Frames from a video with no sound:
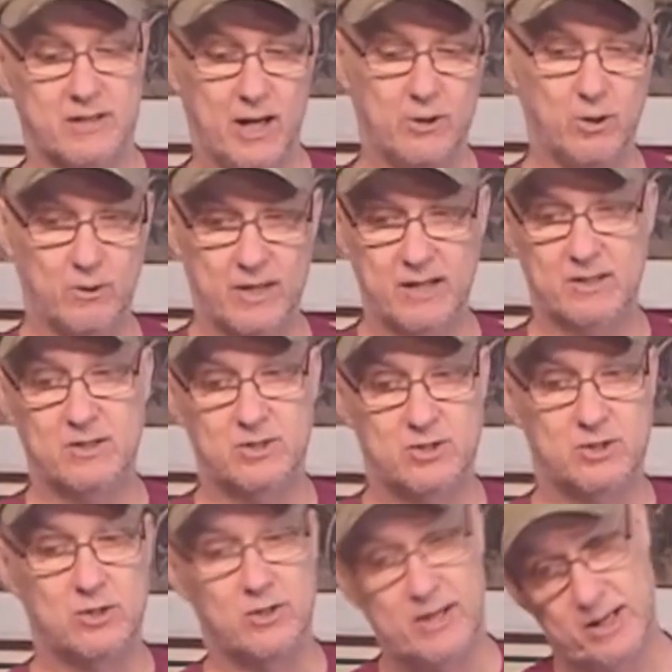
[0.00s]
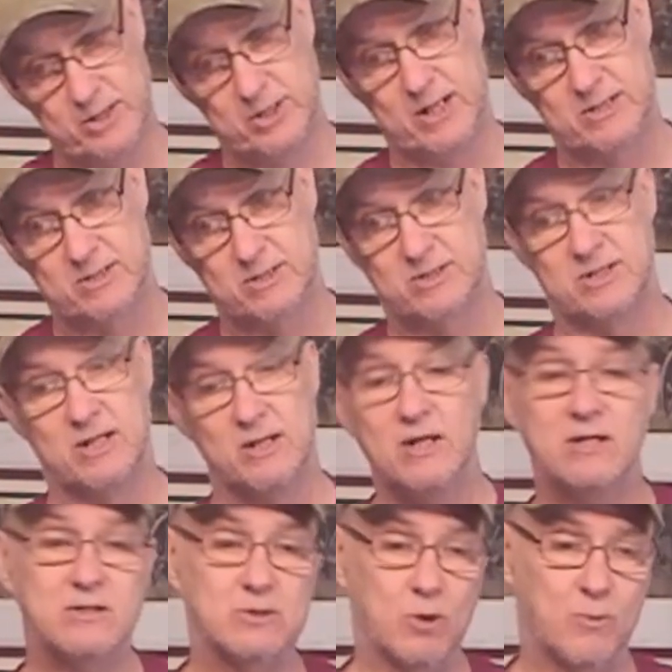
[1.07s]
Now you'll get a chance to see
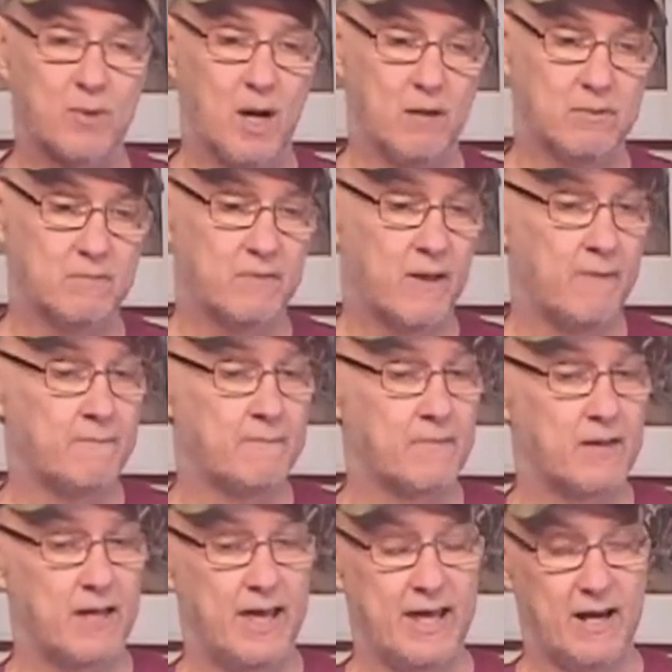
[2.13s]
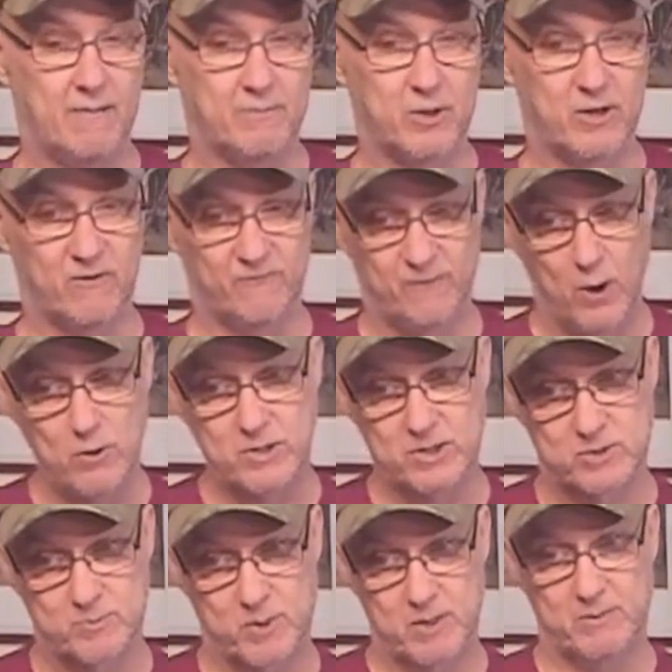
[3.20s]
this, no problem, and I'm going to
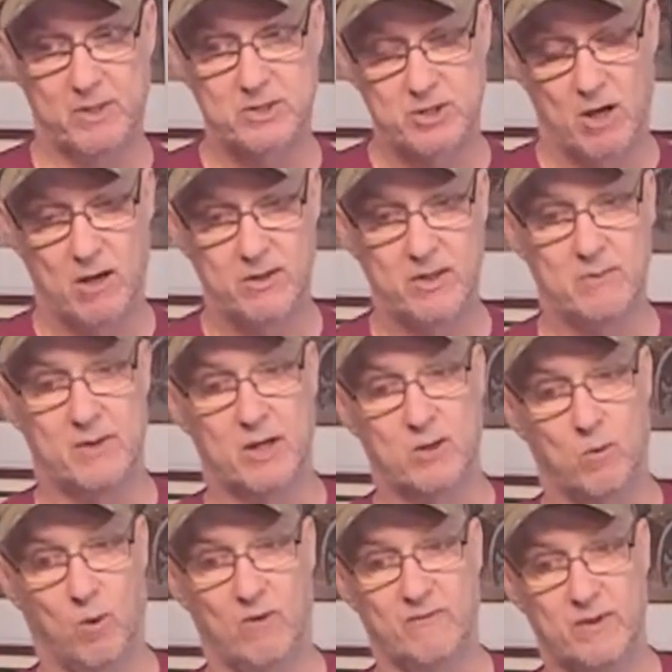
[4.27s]
focus pretty much on the American War of